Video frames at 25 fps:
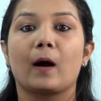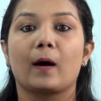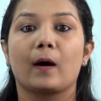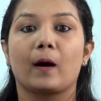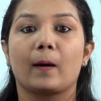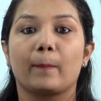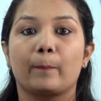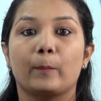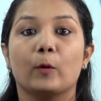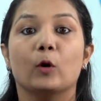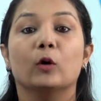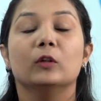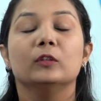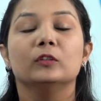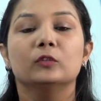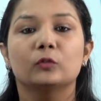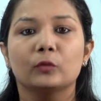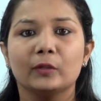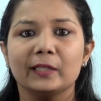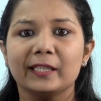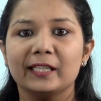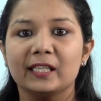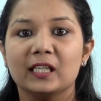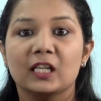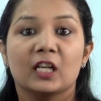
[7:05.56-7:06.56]
upon
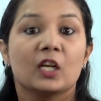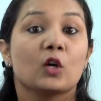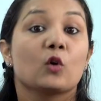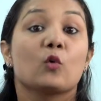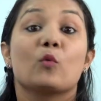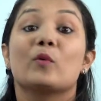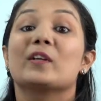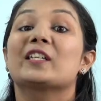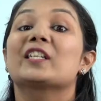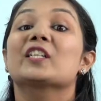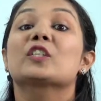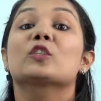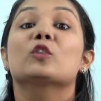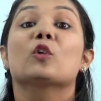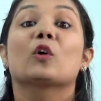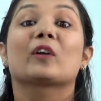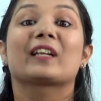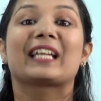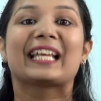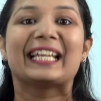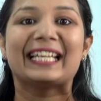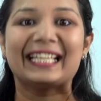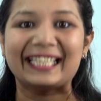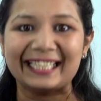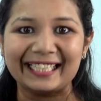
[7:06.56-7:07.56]
3, which is not
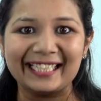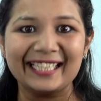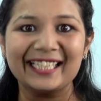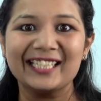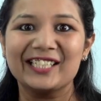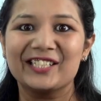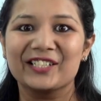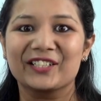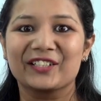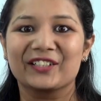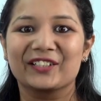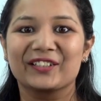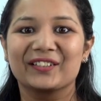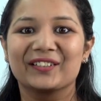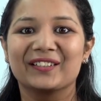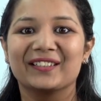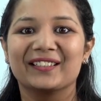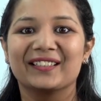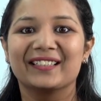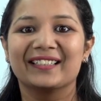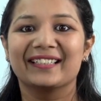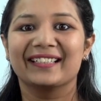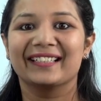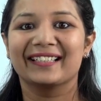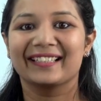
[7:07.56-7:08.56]
an integer,
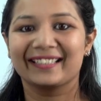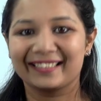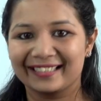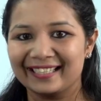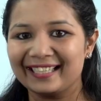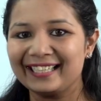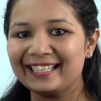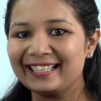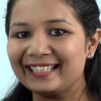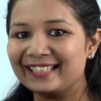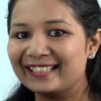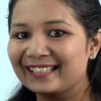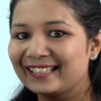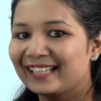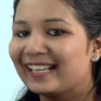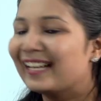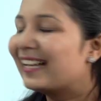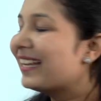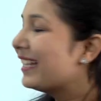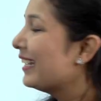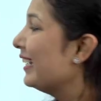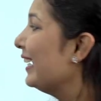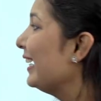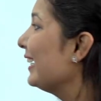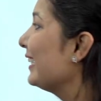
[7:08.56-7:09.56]
right?
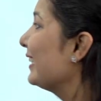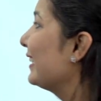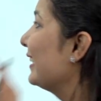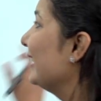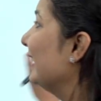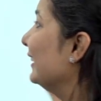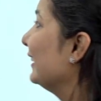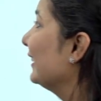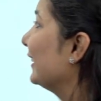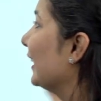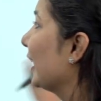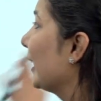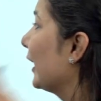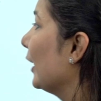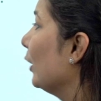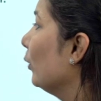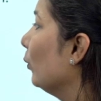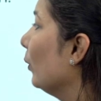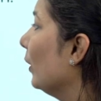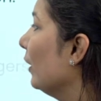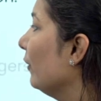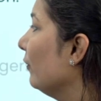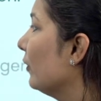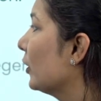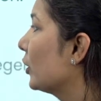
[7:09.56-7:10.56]
Let's see the second
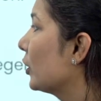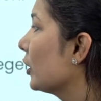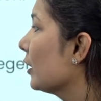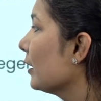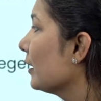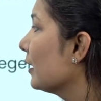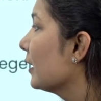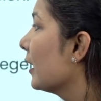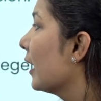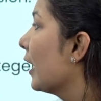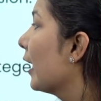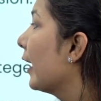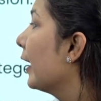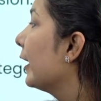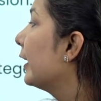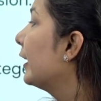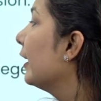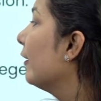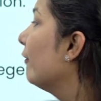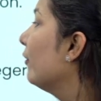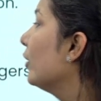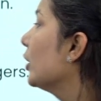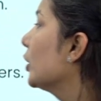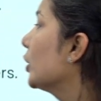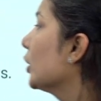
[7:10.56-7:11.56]
one, which is
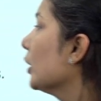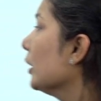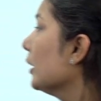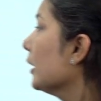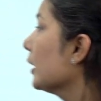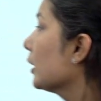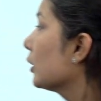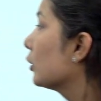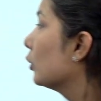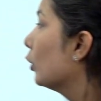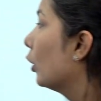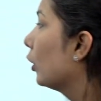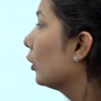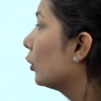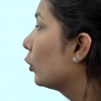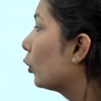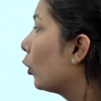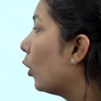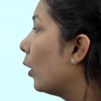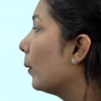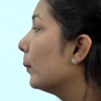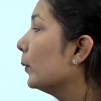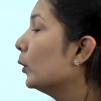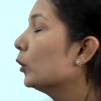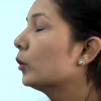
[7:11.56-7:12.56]
division is not
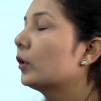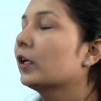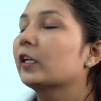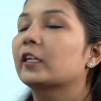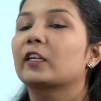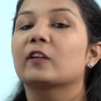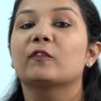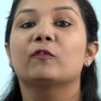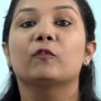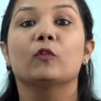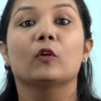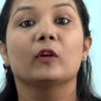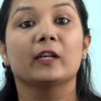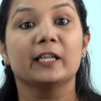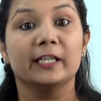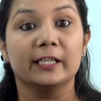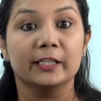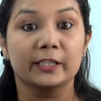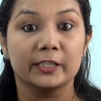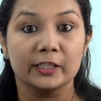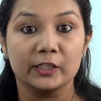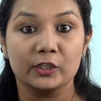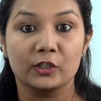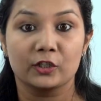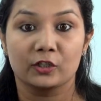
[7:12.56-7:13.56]
commutative for
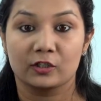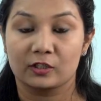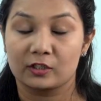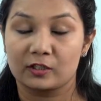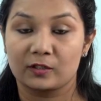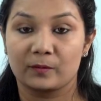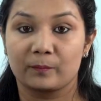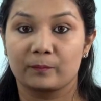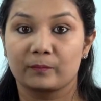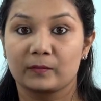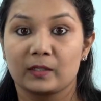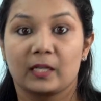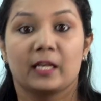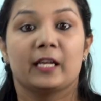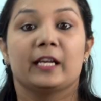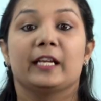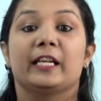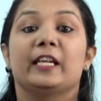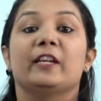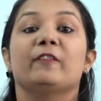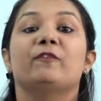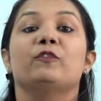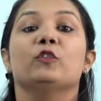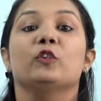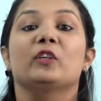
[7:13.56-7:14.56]
integers.
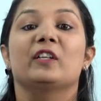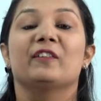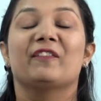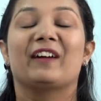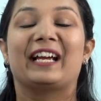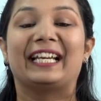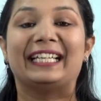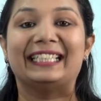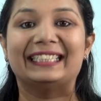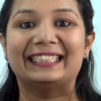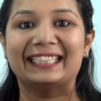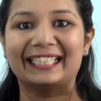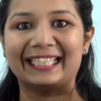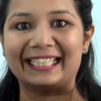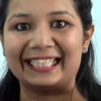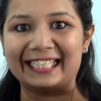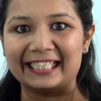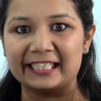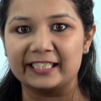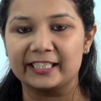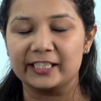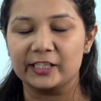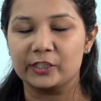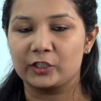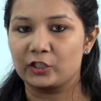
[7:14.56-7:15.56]
If you divide the
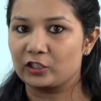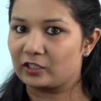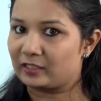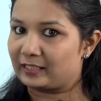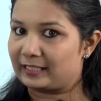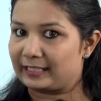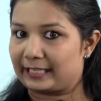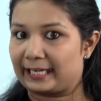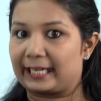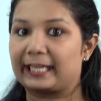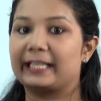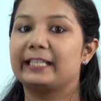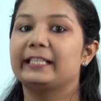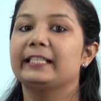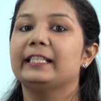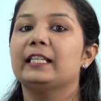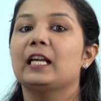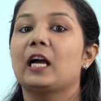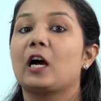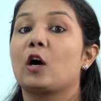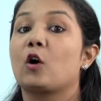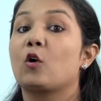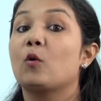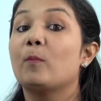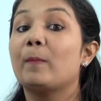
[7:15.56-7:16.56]
integers
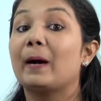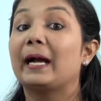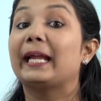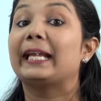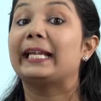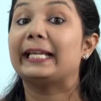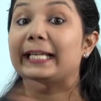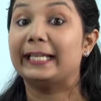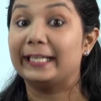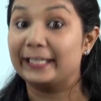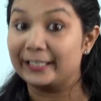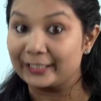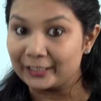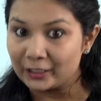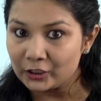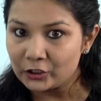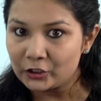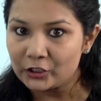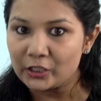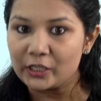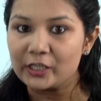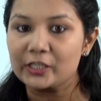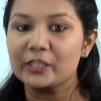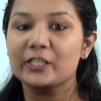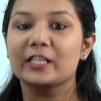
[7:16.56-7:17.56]
anyhow by
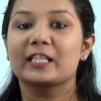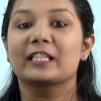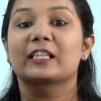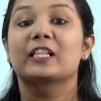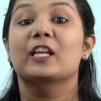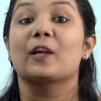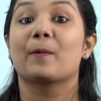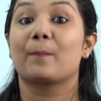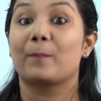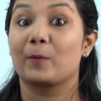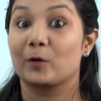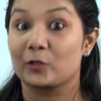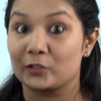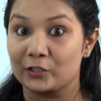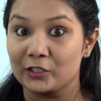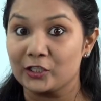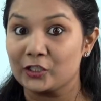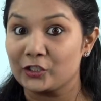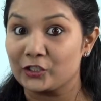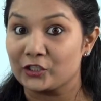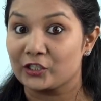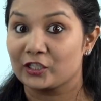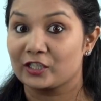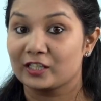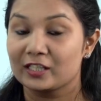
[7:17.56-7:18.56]
interchanging their
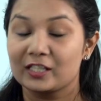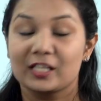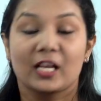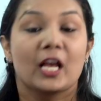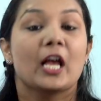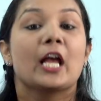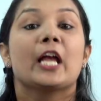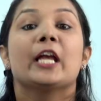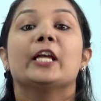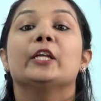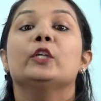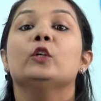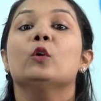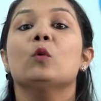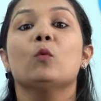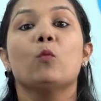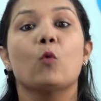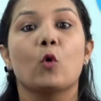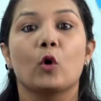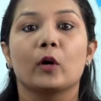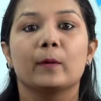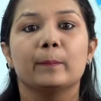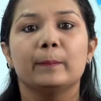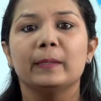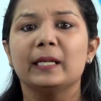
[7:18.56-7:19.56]
positions, you
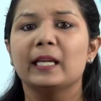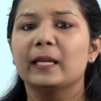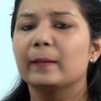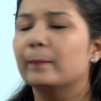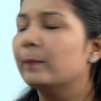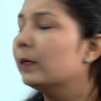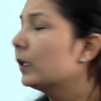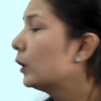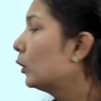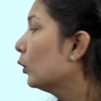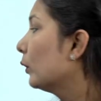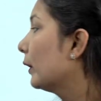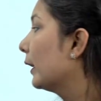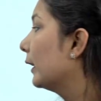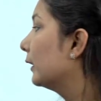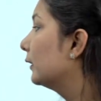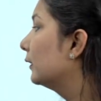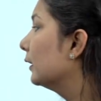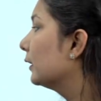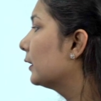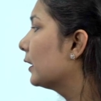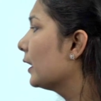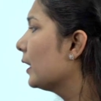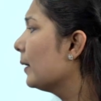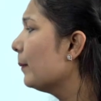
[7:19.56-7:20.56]
won't be able to get
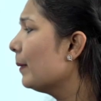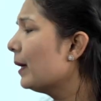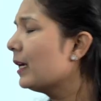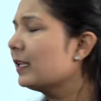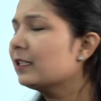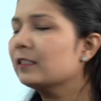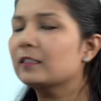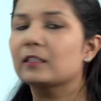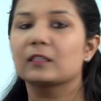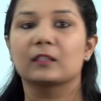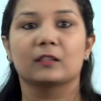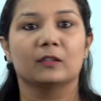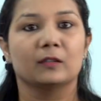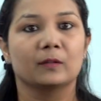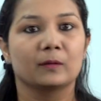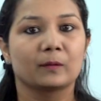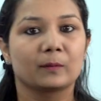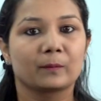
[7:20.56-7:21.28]
the same answer.